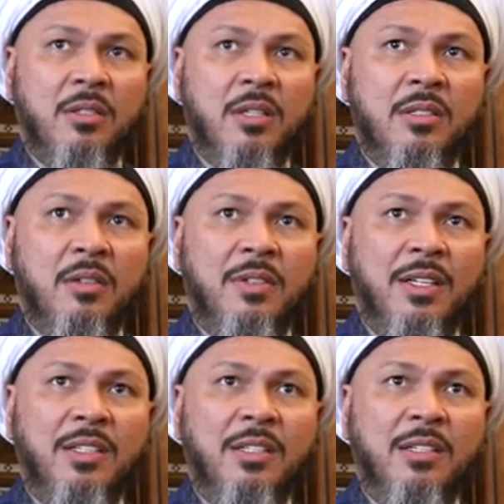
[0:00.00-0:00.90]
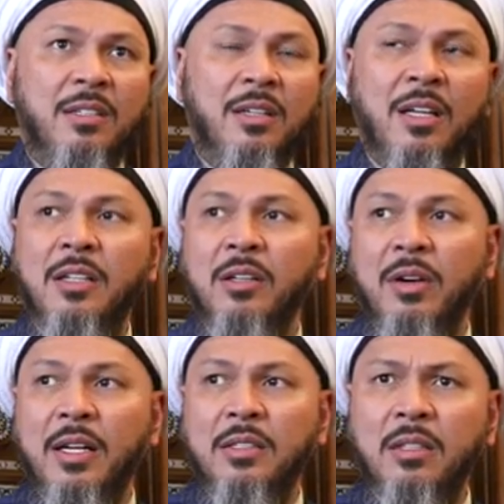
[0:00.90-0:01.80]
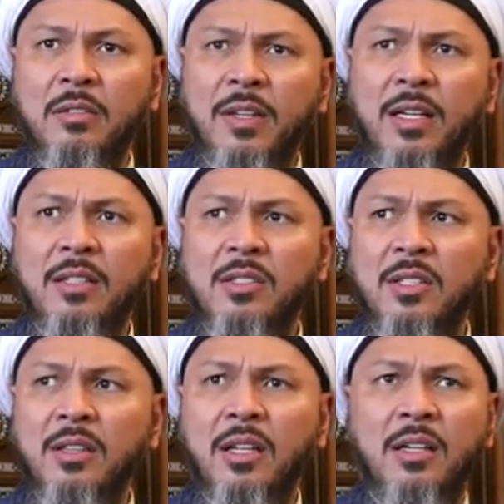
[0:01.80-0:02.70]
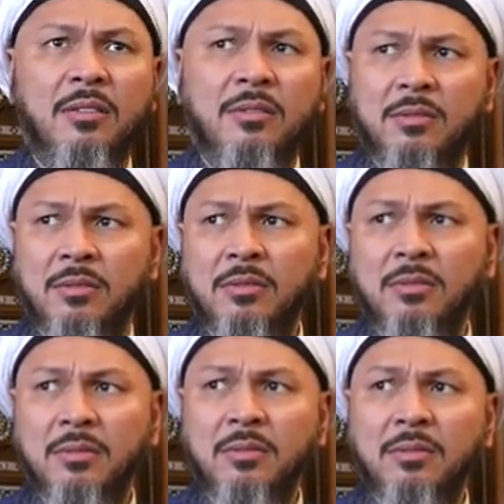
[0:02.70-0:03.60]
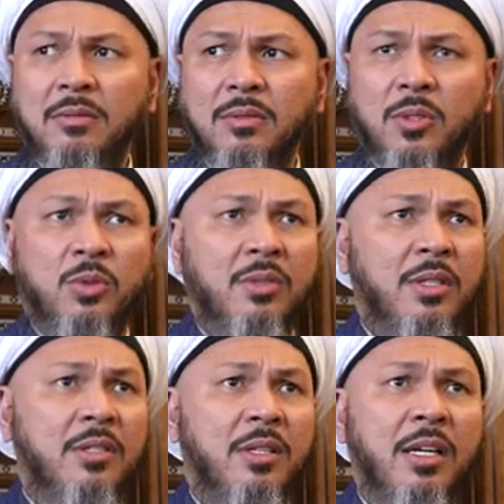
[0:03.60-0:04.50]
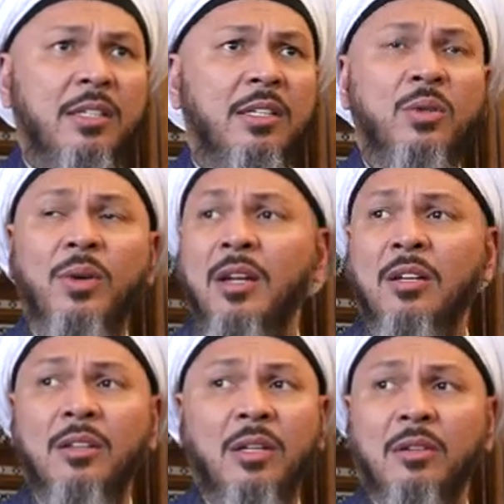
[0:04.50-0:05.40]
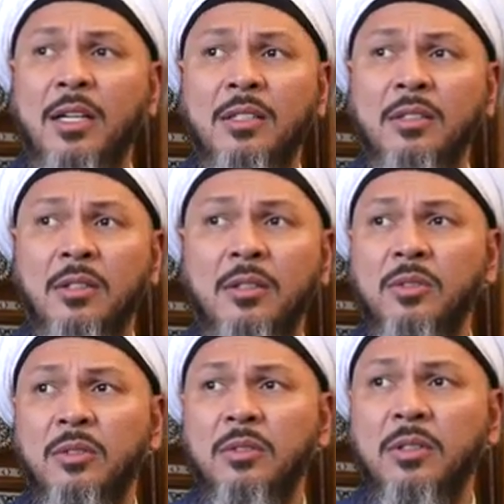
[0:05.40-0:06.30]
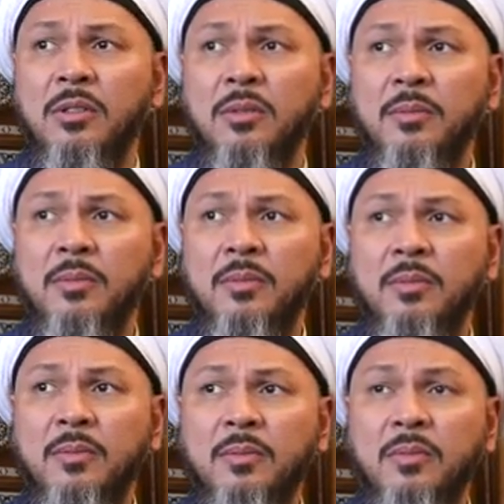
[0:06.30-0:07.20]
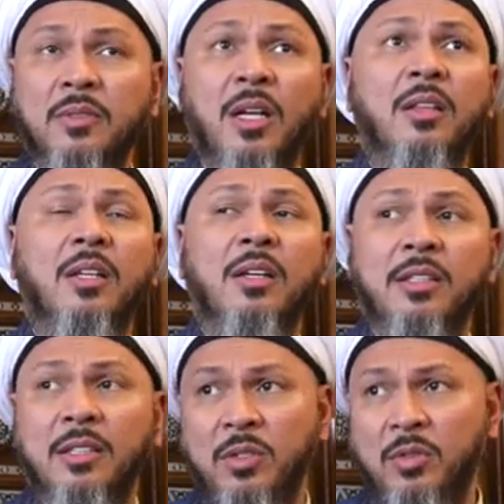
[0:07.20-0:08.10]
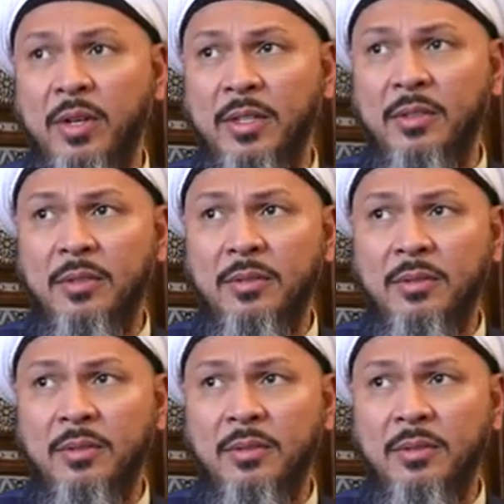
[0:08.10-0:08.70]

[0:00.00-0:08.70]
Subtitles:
is as if they did nothing right. In fact, they said that. The Sultan said, I didn't do anything right, Ya Rasulullah. Nothing I did is right.